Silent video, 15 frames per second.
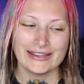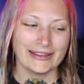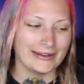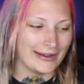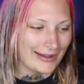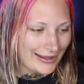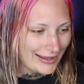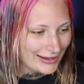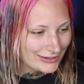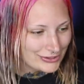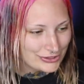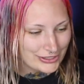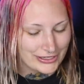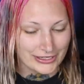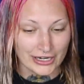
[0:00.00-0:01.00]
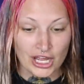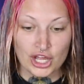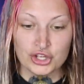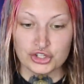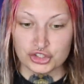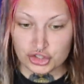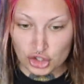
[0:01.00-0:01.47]
in action.
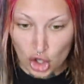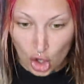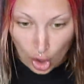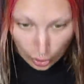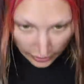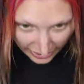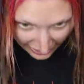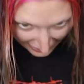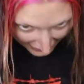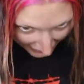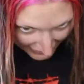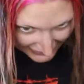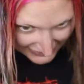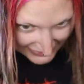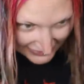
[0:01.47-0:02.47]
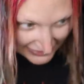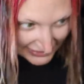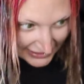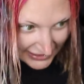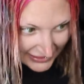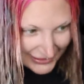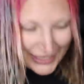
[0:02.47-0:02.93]
So that
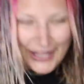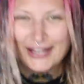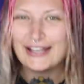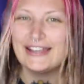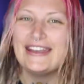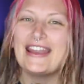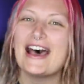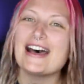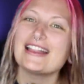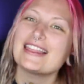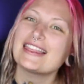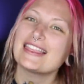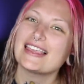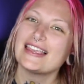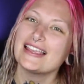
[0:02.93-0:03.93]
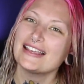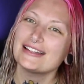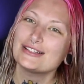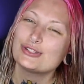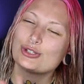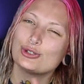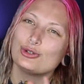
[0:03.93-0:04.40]
did
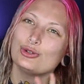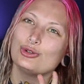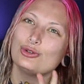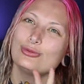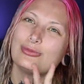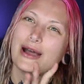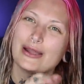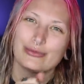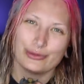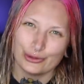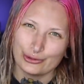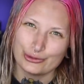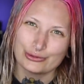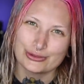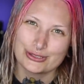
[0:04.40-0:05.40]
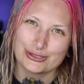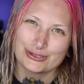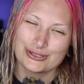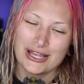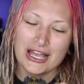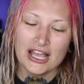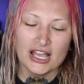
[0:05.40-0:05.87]
nothing to my
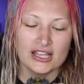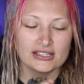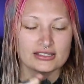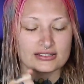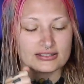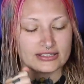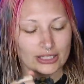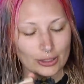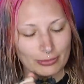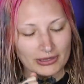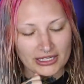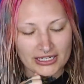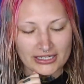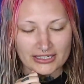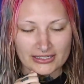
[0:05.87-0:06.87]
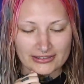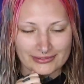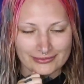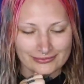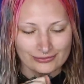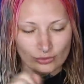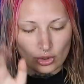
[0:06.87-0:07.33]
roots. Still pink,
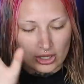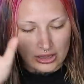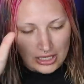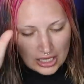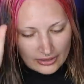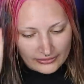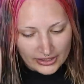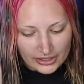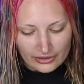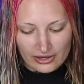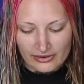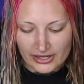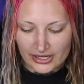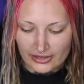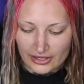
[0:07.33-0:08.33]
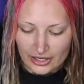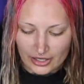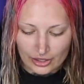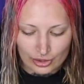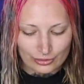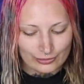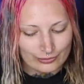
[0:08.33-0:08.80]
love
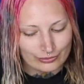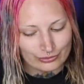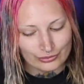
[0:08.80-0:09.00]
Iroiro.